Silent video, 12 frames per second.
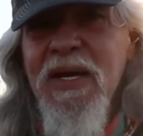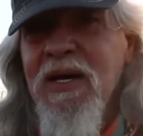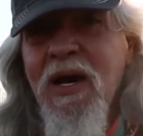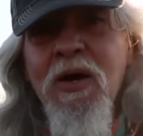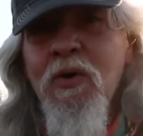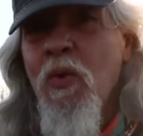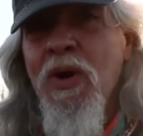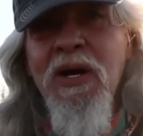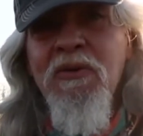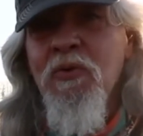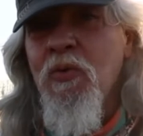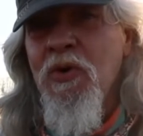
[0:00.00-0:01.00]
go,
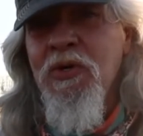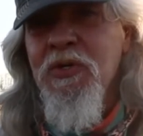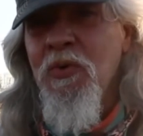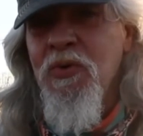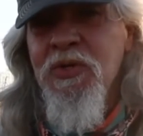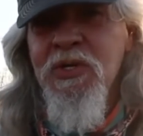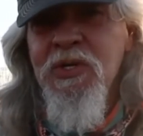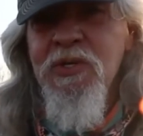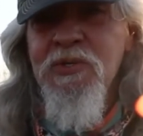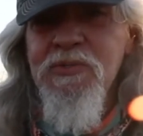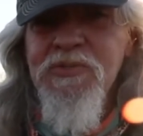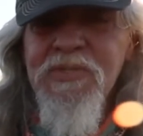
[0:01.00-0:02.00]
whatever word you want to
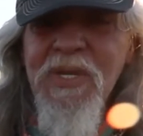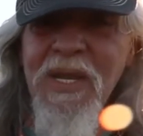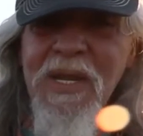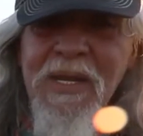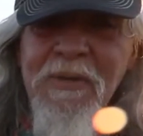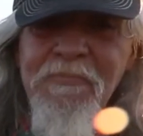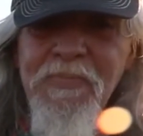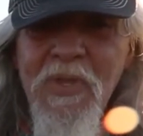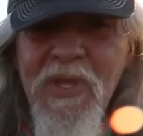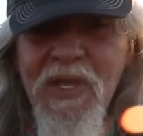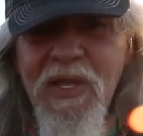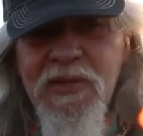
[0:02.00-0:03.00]
use. And
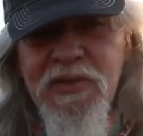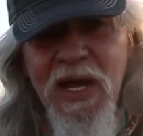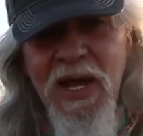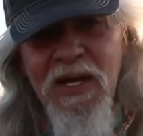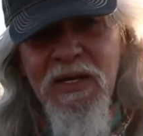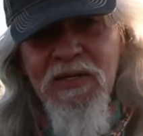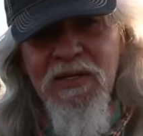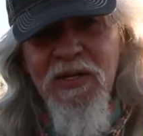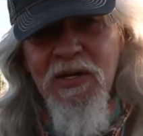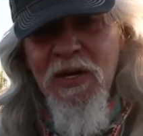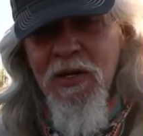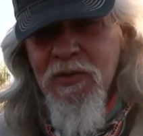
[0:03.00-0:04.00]
that,
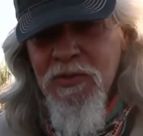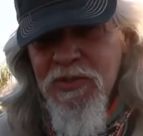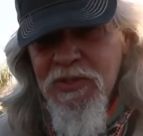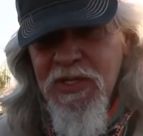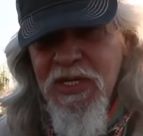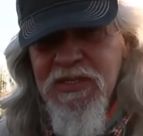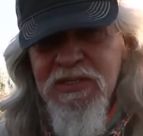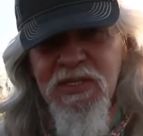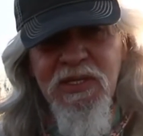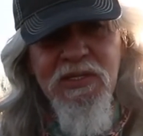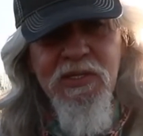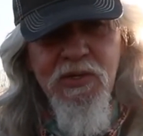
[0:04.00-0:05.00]
you gets
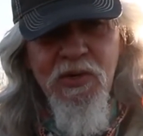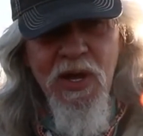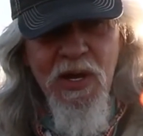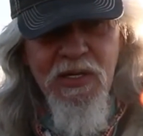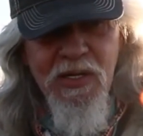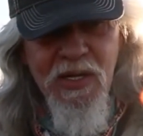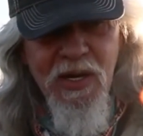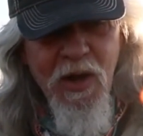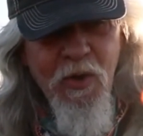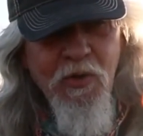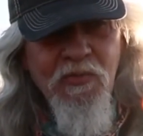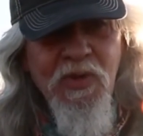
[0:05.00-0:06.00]
it, you get a
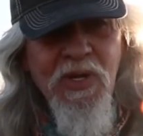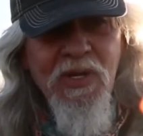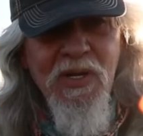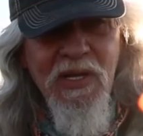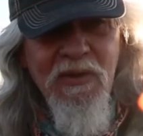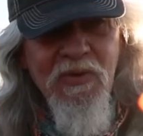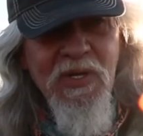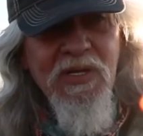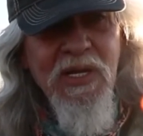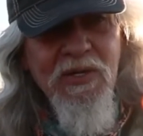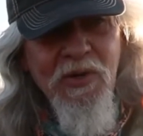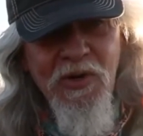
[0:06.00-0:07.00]
hold of it, leave it,
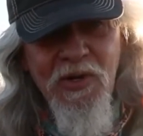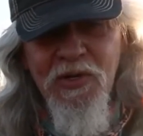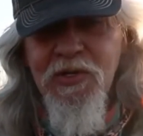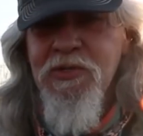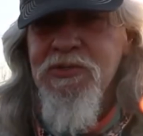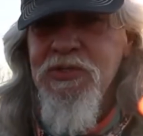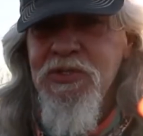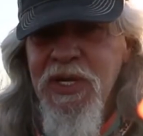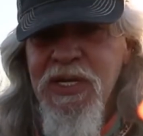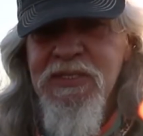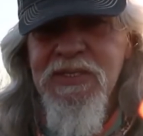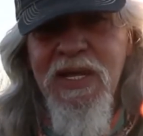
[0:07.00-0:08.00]
they turn it loose, you
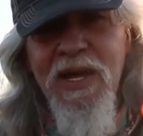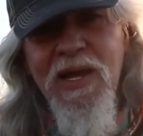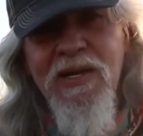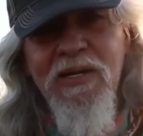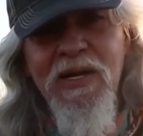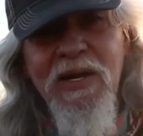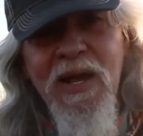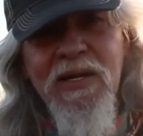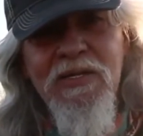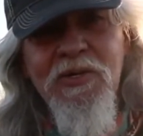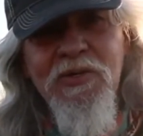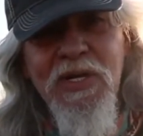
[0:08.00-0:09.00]
teach that. And that
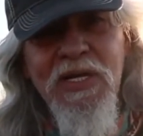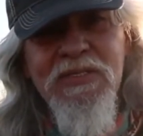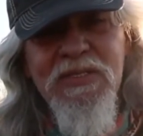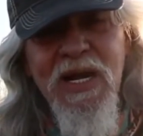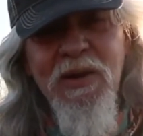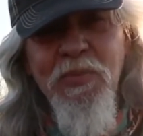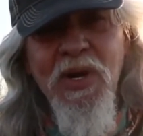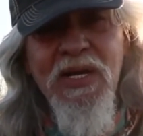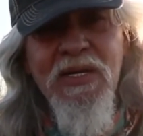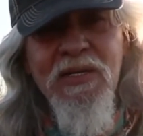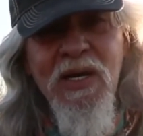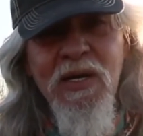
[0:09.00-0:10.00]
you teach that
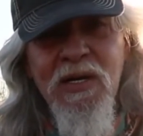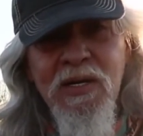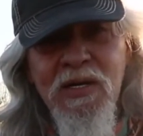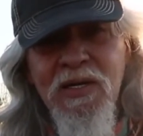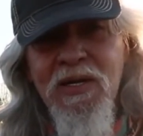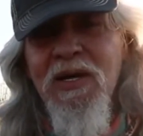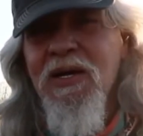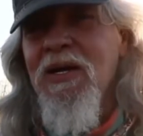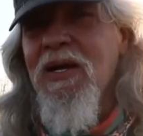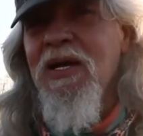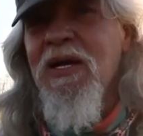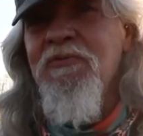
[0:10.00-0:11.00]
playing tug.
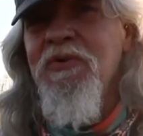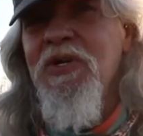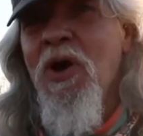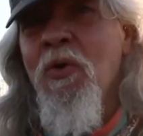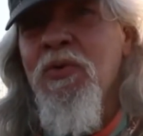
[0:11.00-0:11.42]
If you don't